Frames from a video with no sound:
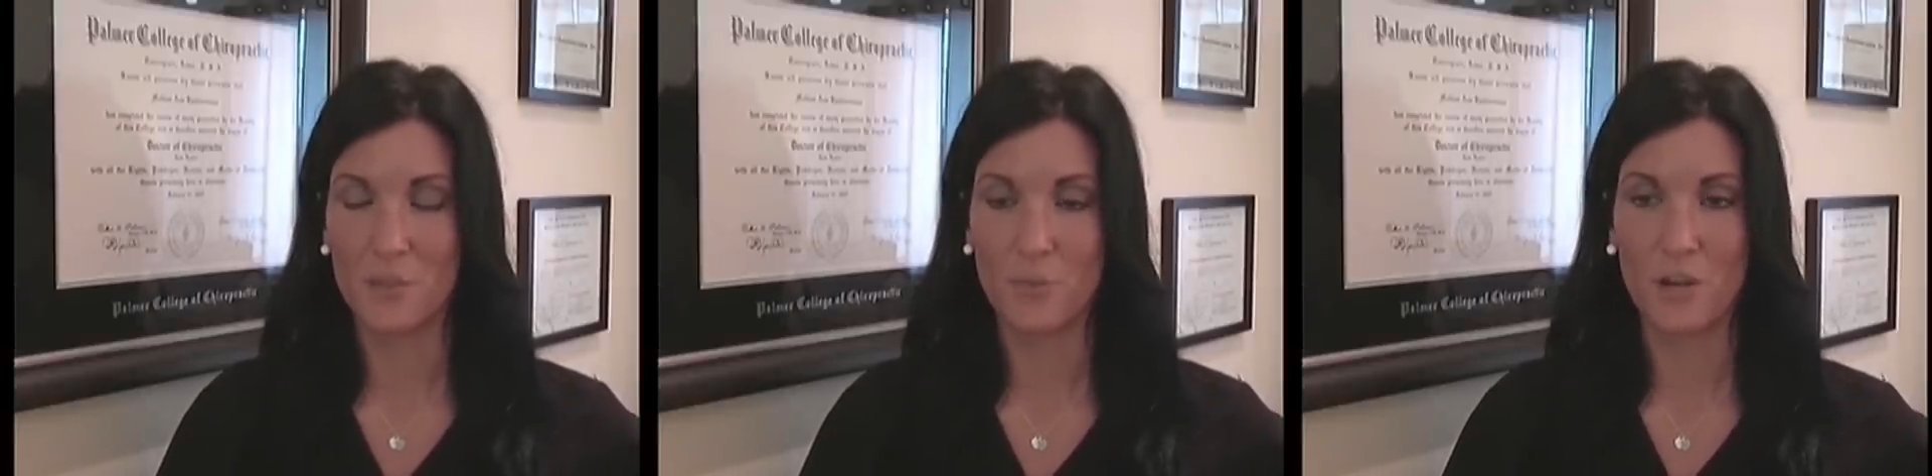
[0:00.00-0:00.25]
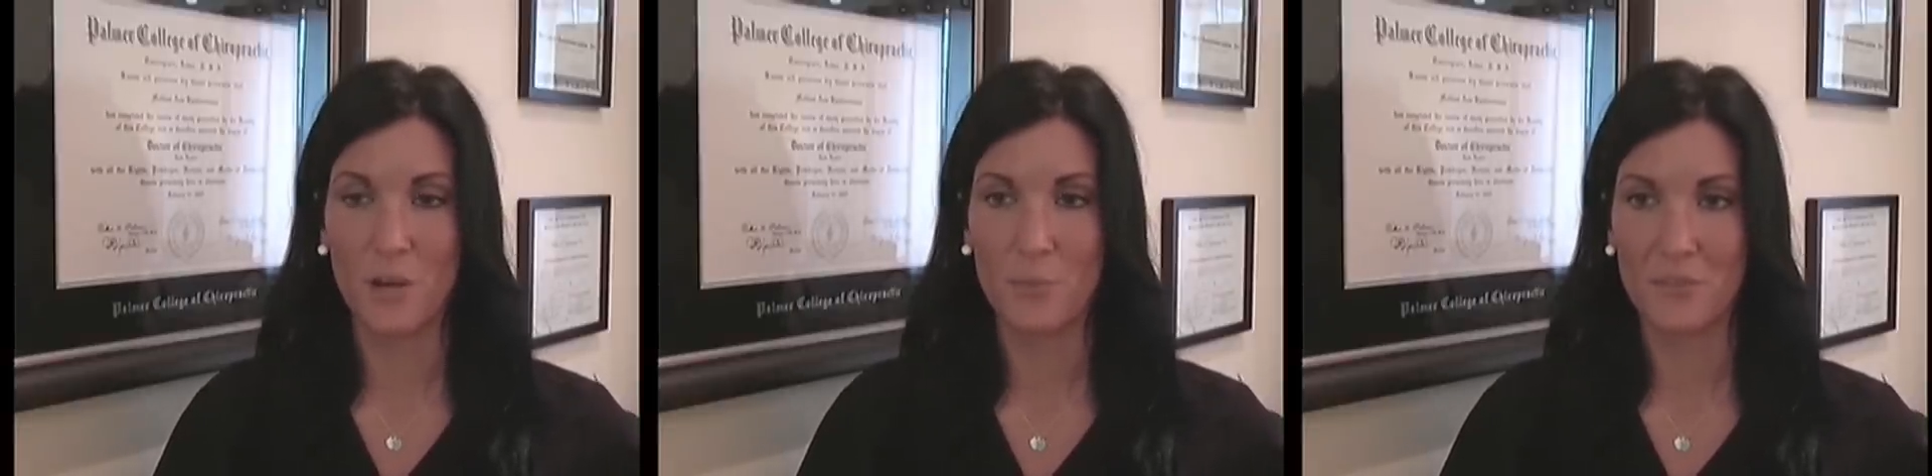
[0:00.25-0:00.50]

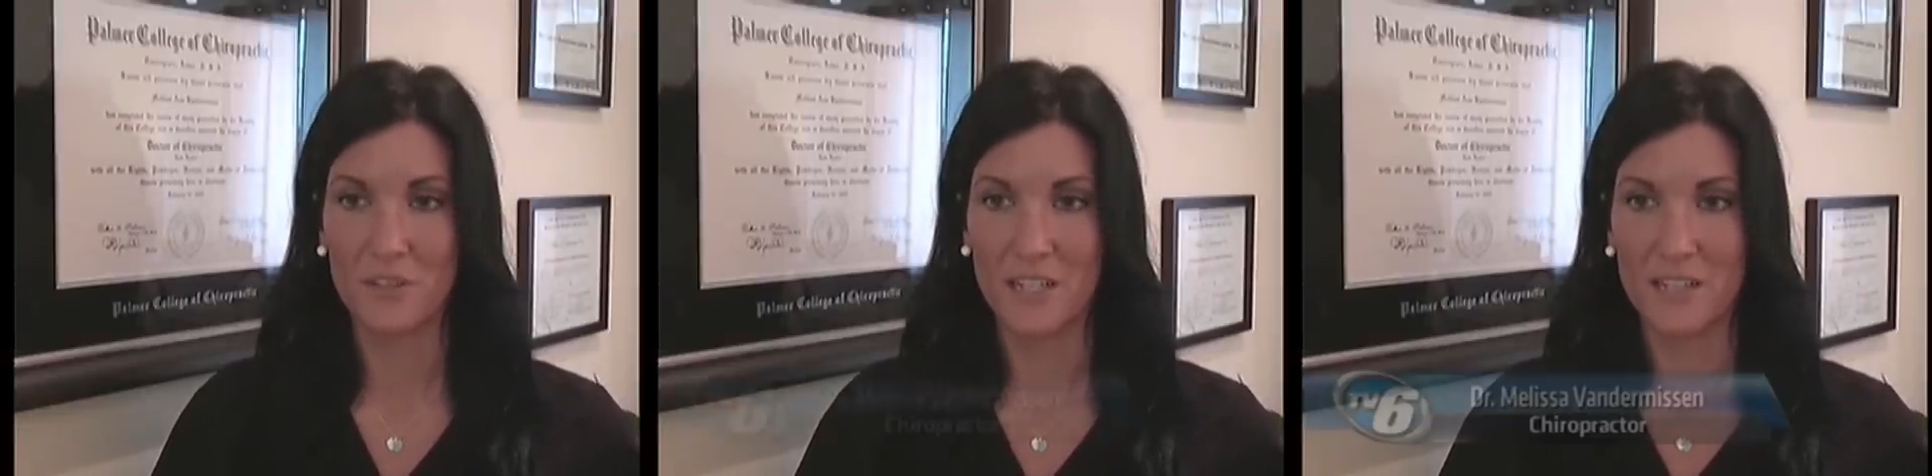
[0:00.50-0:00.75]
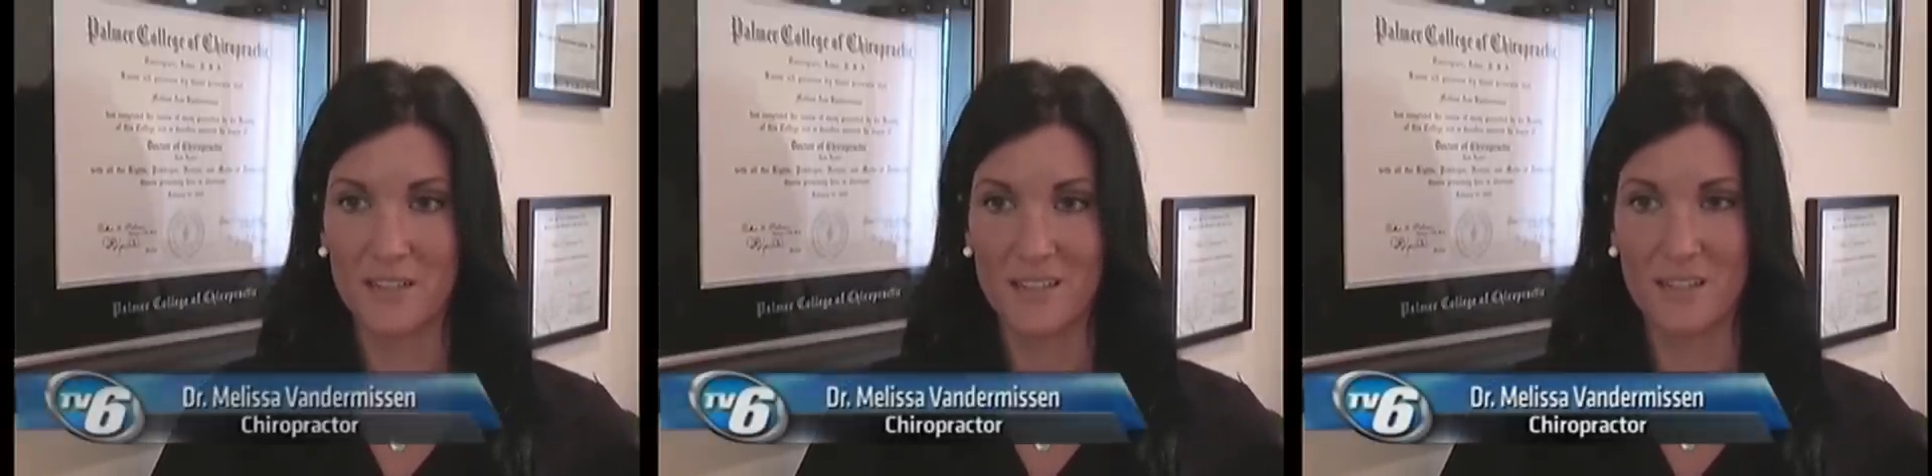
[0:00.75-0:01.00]
properly
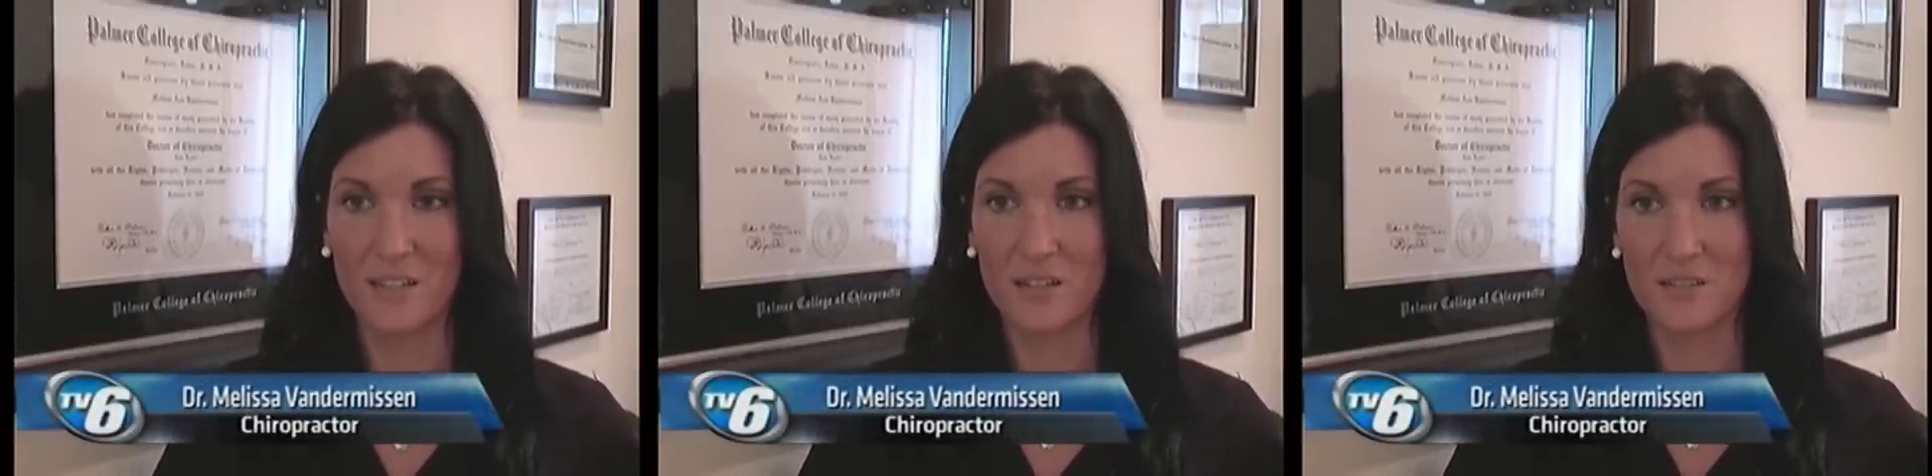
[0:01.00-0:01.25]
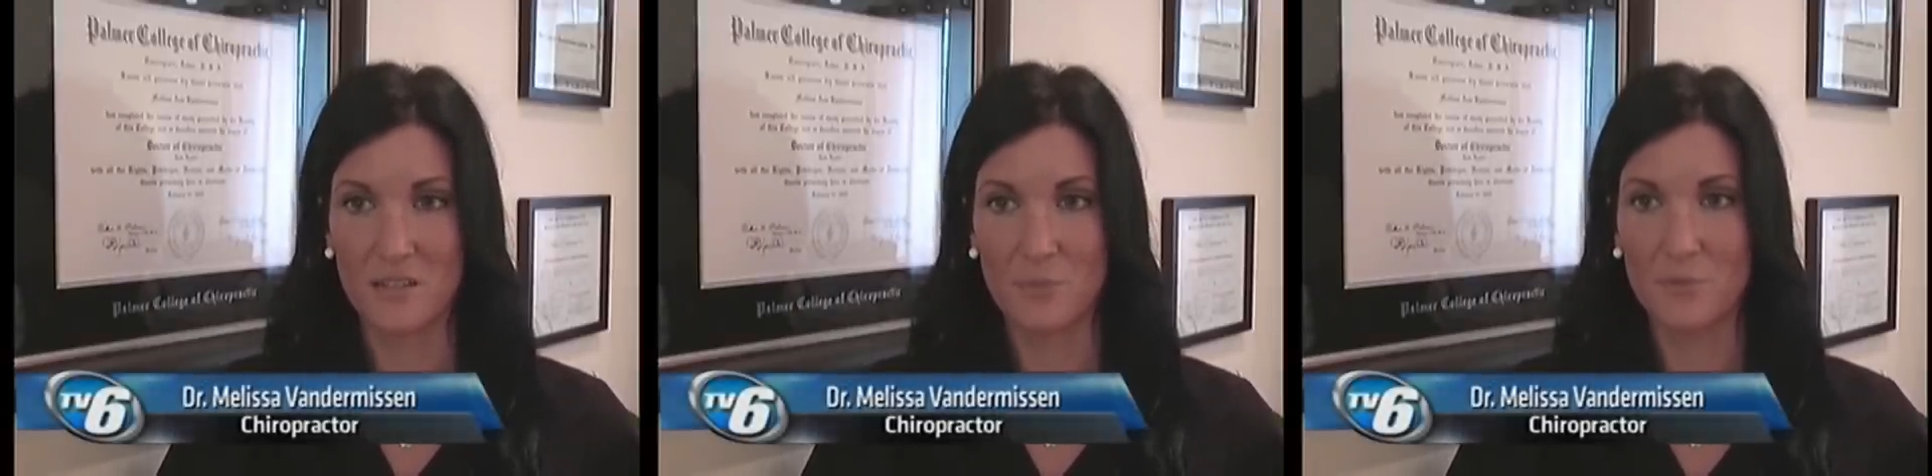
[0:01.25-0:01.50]
and that they are
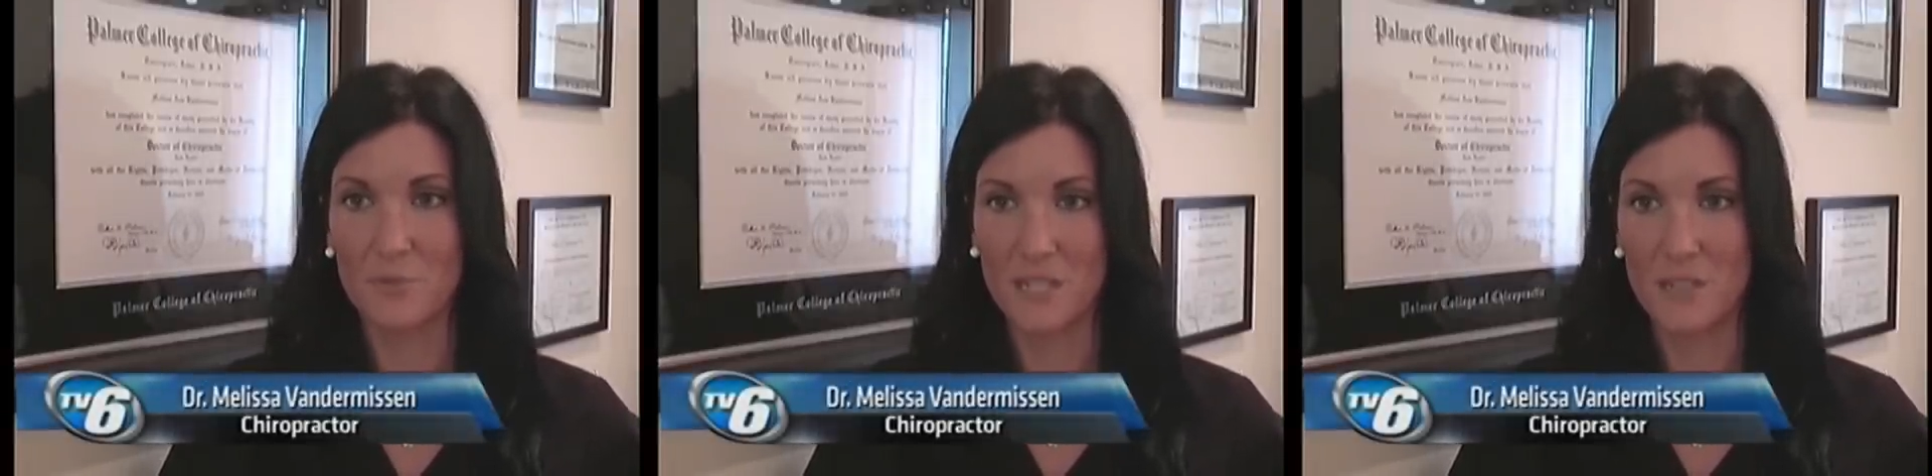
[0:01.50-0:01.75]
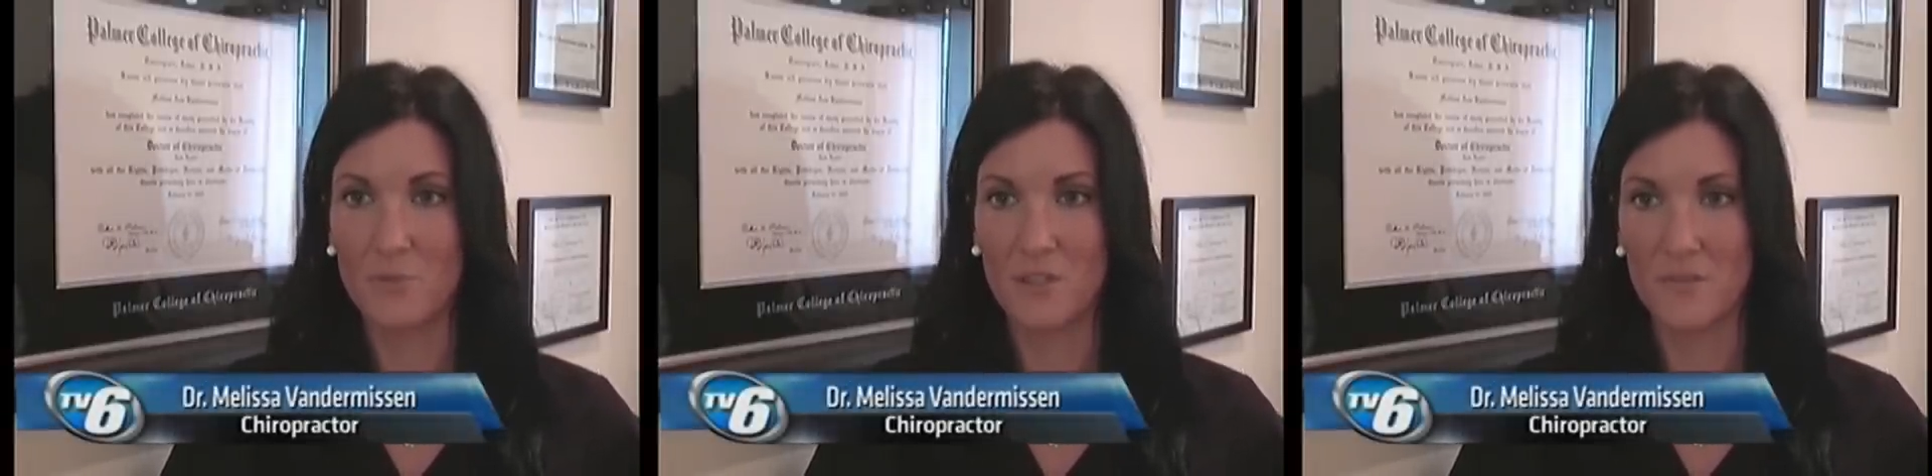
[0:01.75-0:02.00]

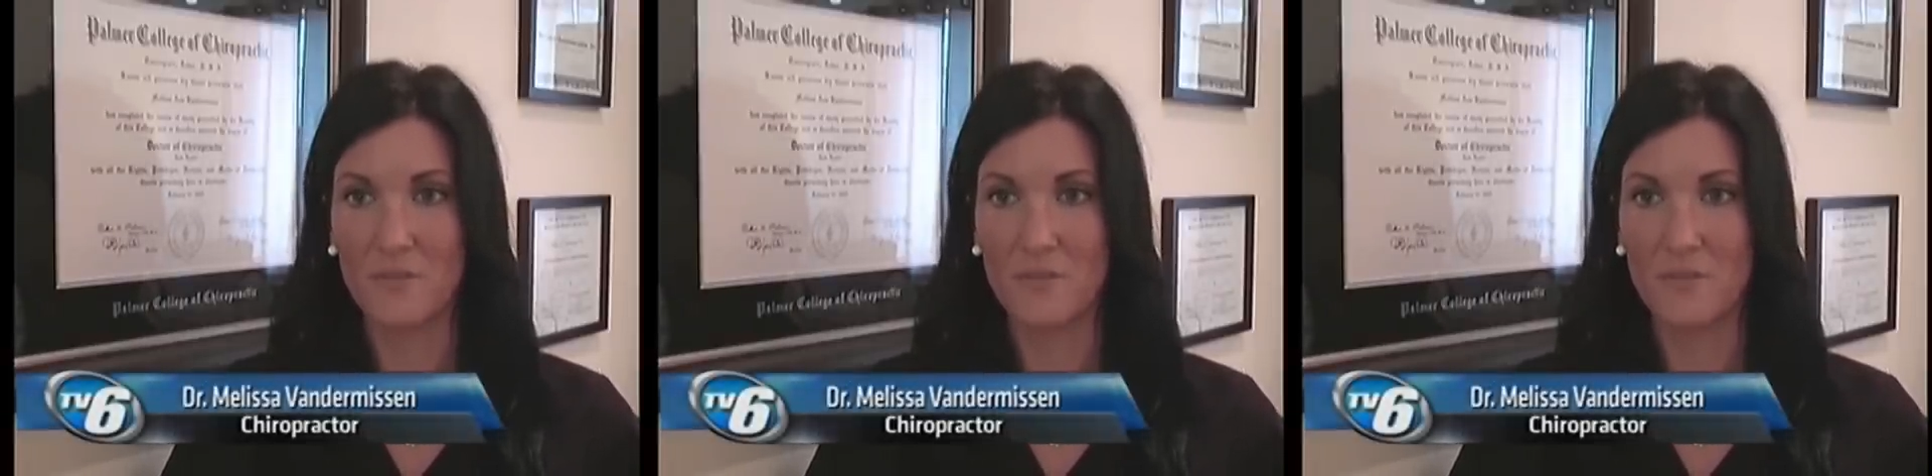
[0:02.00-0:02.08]
supplementing with